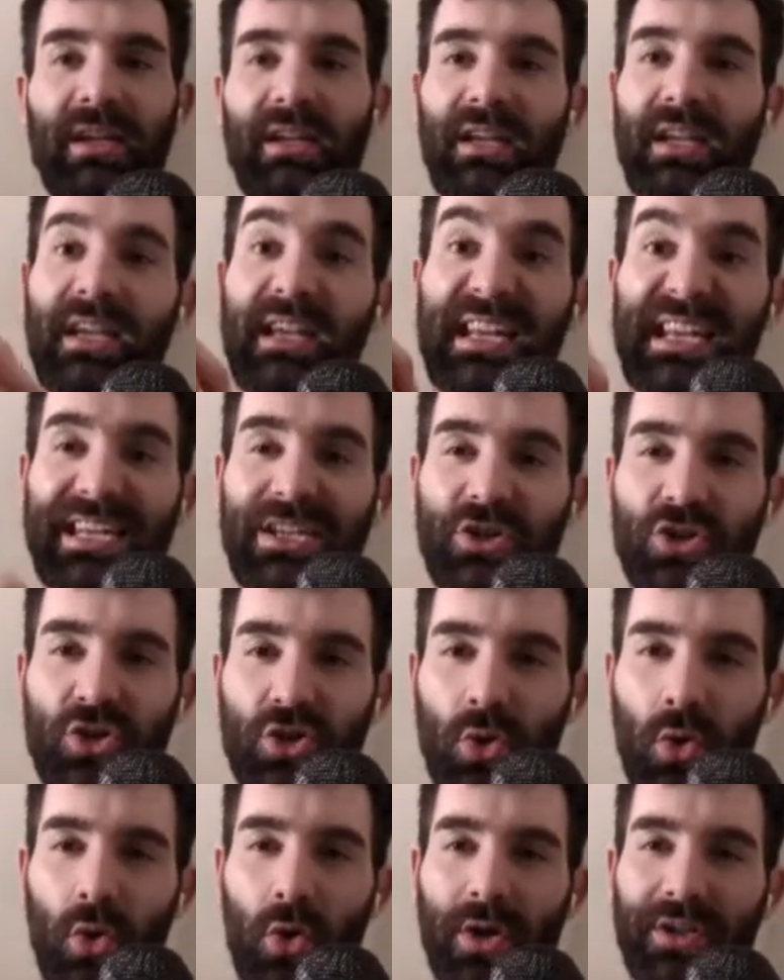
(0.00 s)
He
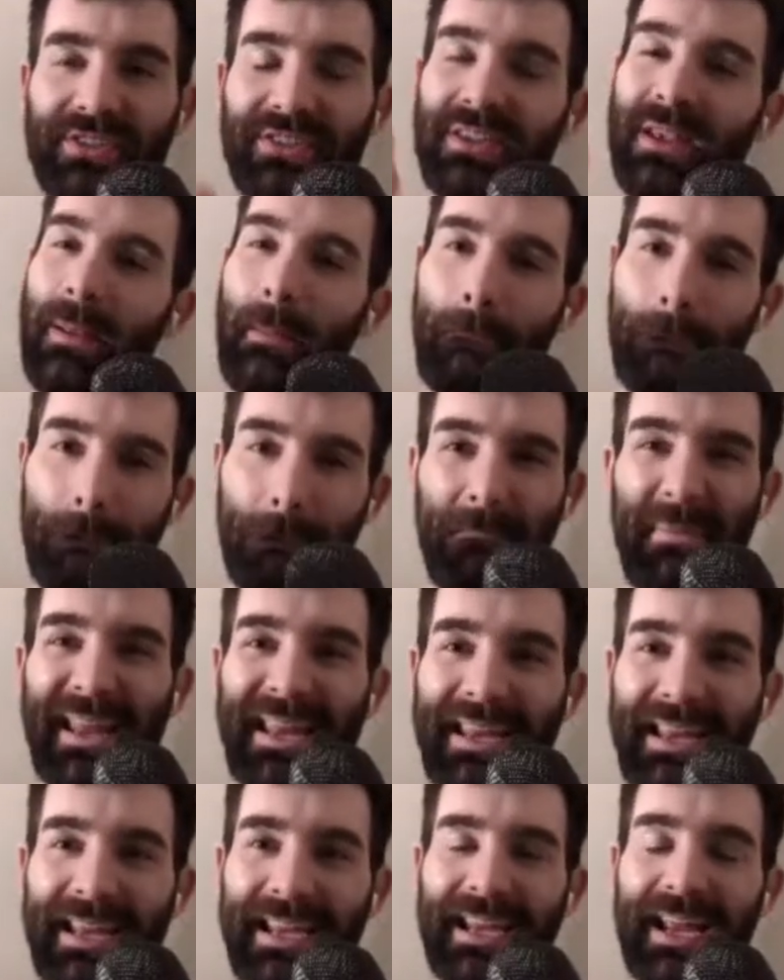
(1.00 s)
enjoys
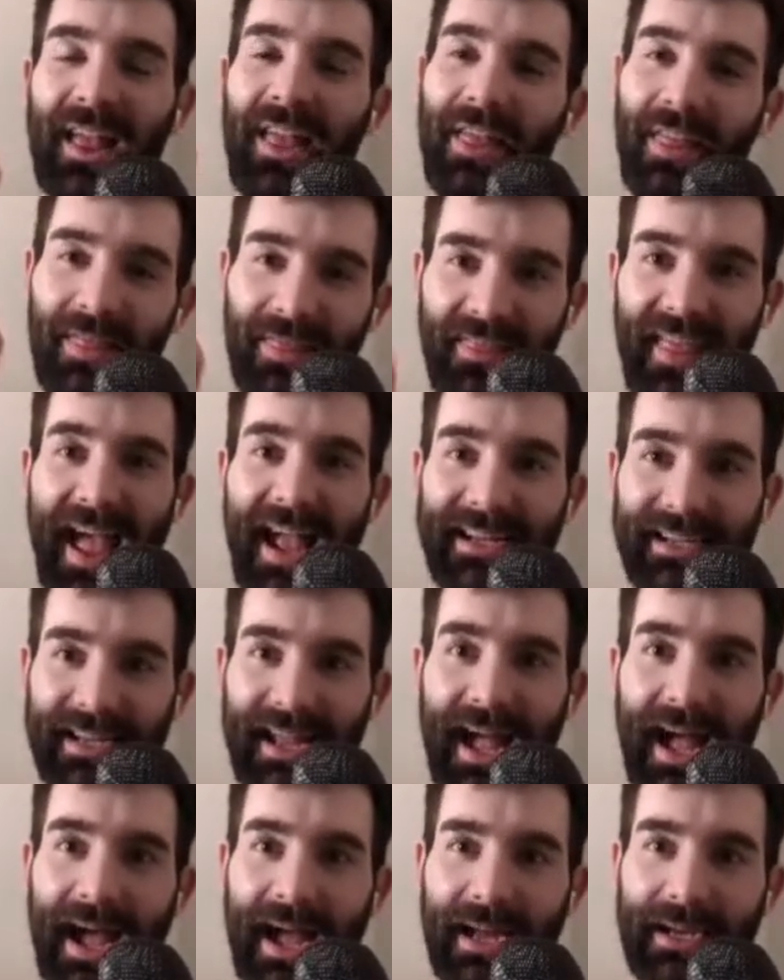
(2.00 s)
being that
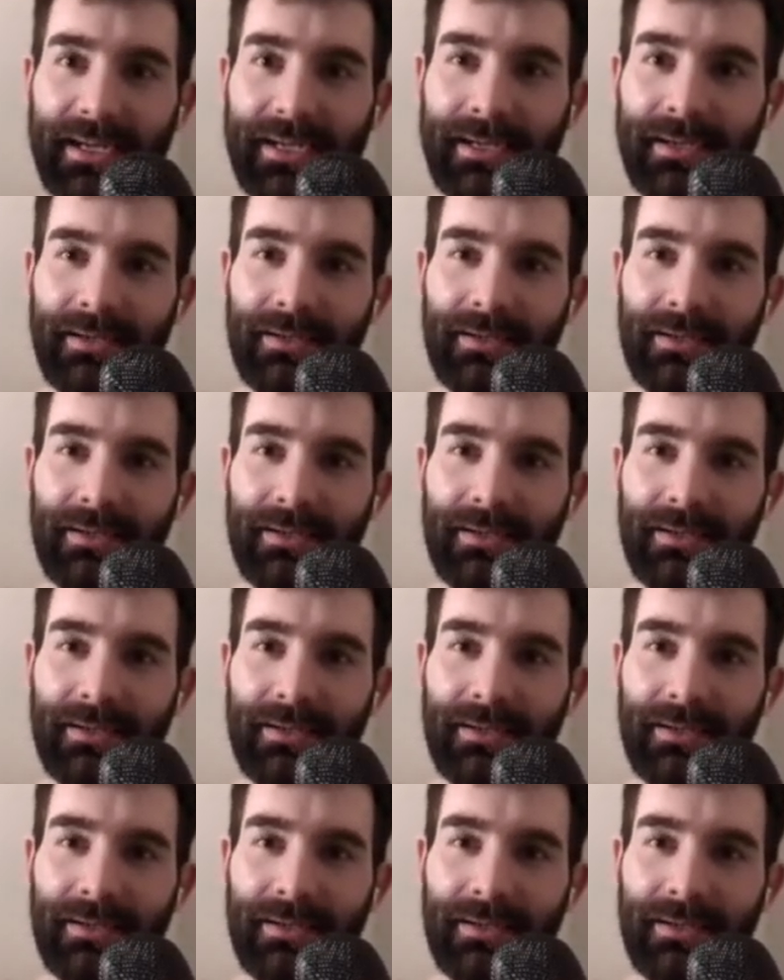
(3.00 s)
guy.